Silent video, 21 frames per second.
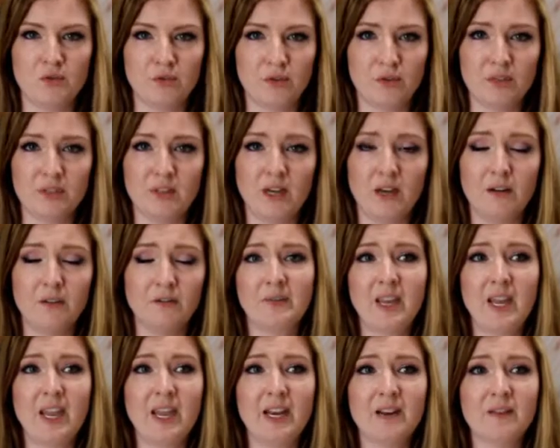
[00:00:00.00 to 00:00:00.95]
yourself.
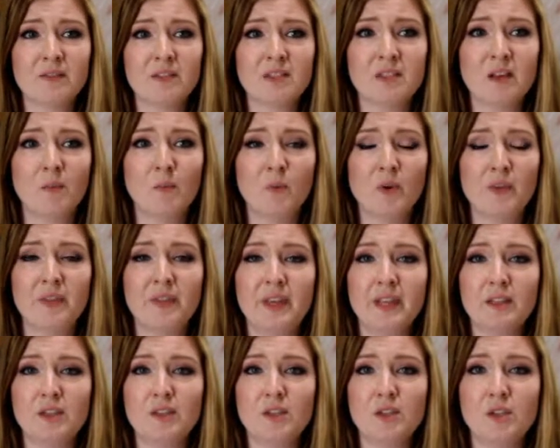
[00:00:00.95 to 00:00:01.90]
And if someone
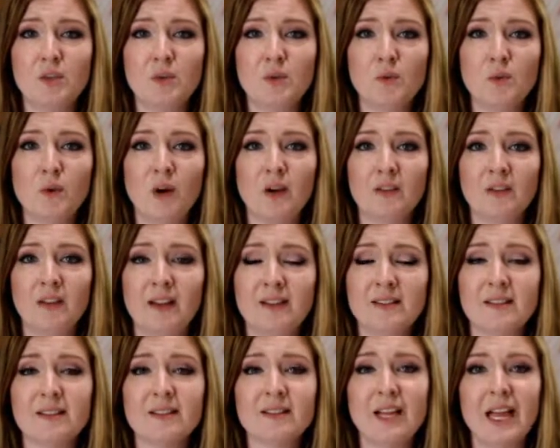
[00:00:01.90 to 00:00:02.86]
thinks you are
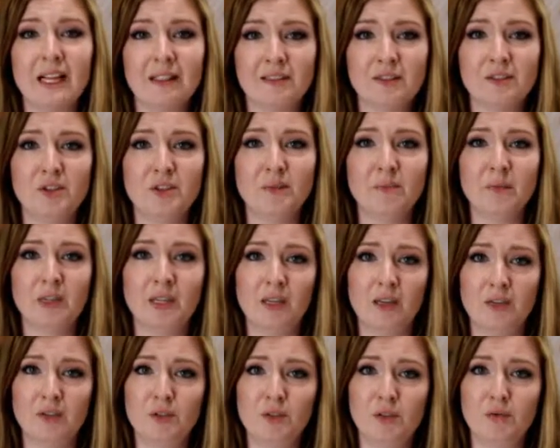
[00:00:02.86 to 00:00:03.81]
less intelligent
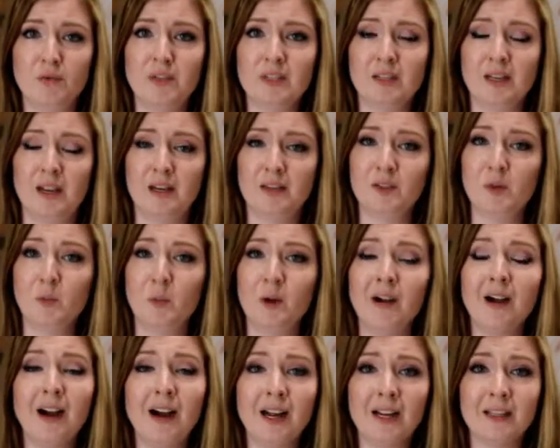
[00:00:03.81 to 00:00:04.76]
because you decide to
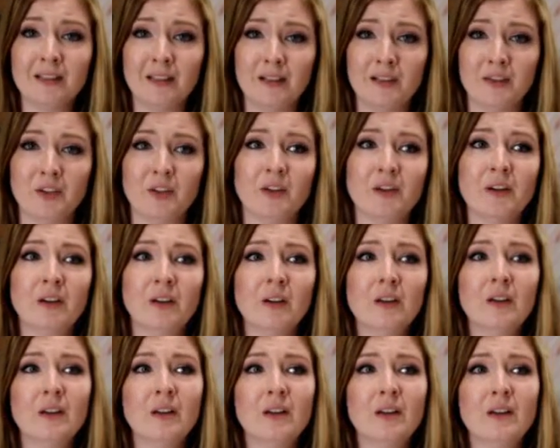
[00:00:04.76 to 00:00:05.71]
wear eyeliner,
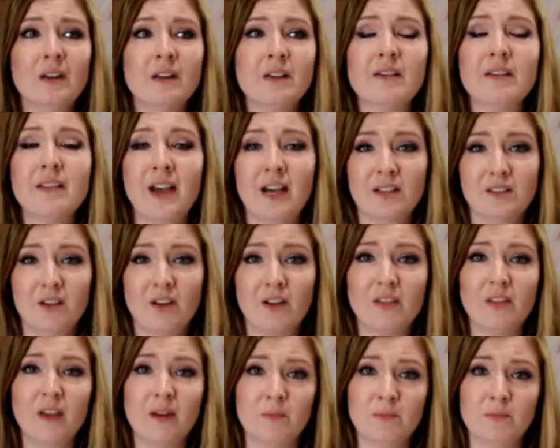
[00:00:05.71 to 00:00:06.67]
that's
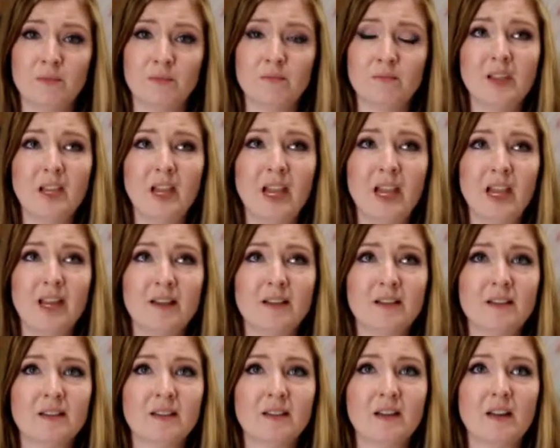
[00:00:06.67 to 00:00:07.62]
on them.
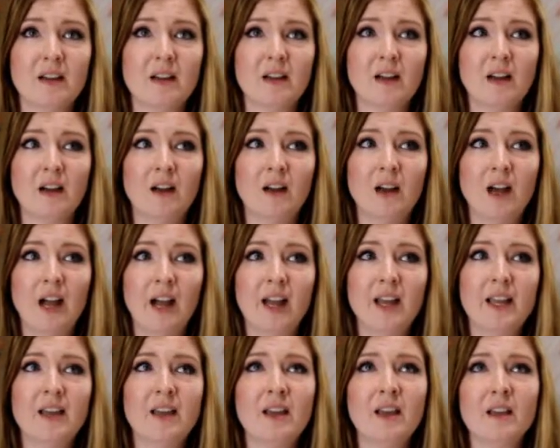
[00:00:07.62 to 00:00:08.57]
And
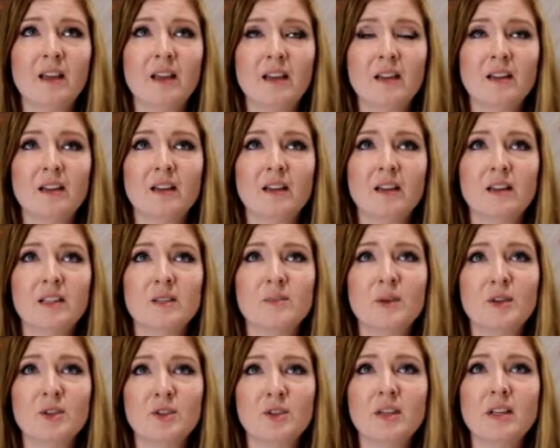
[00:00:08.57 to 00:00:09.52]
I,
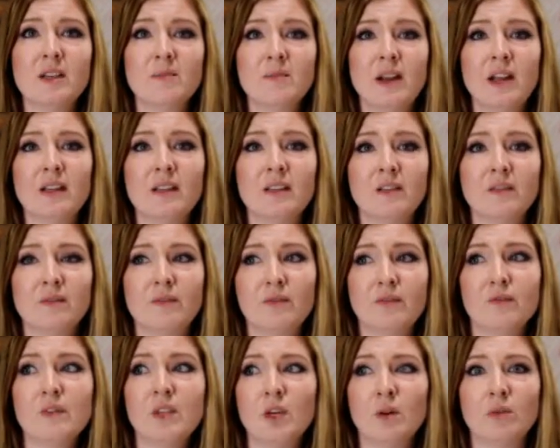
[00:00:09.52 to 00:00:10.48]
especially in my
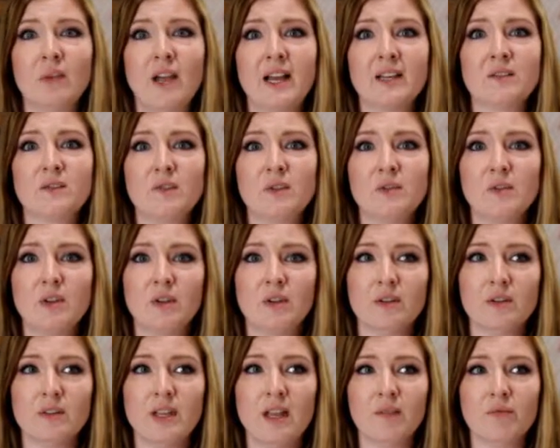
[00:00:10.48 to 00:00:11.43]
last few
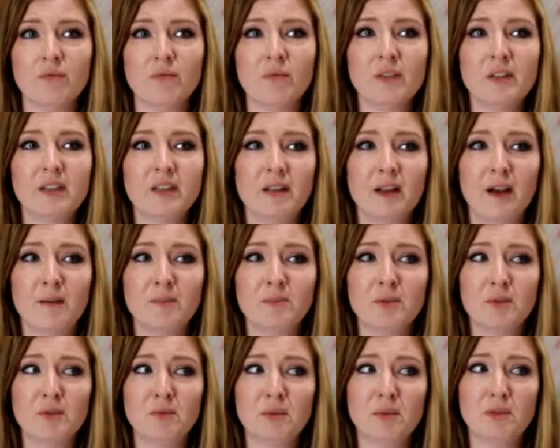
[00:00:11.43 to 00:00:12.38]
years, have really come
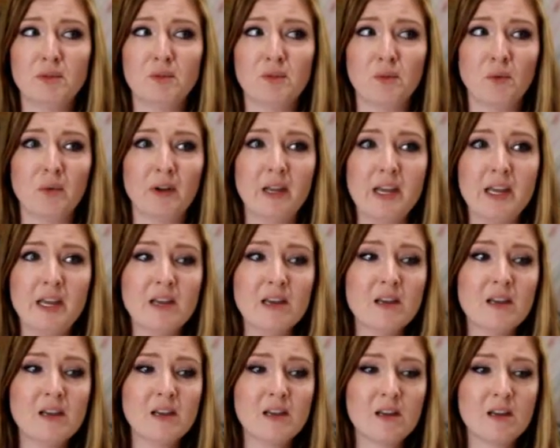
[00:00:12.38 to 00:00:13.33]
to enjoy
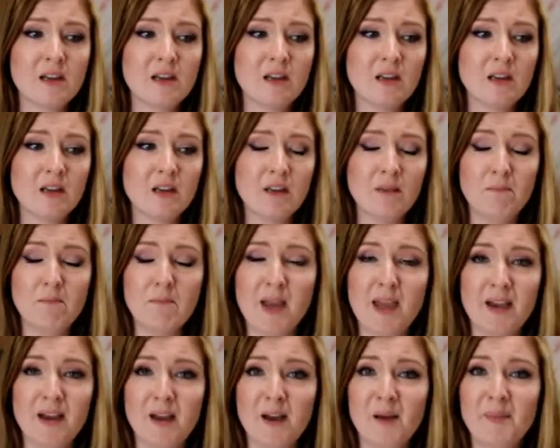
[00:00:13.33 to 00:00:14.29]

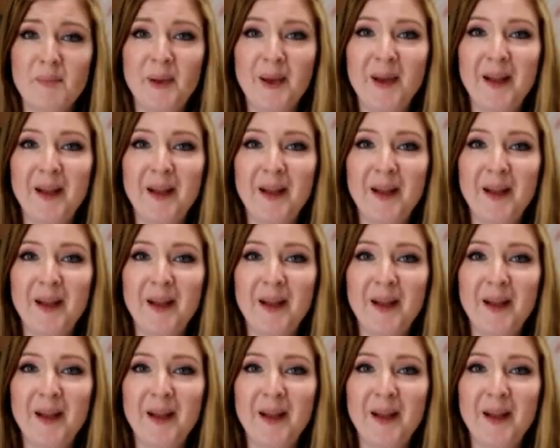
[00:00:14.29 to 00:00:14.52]
makeup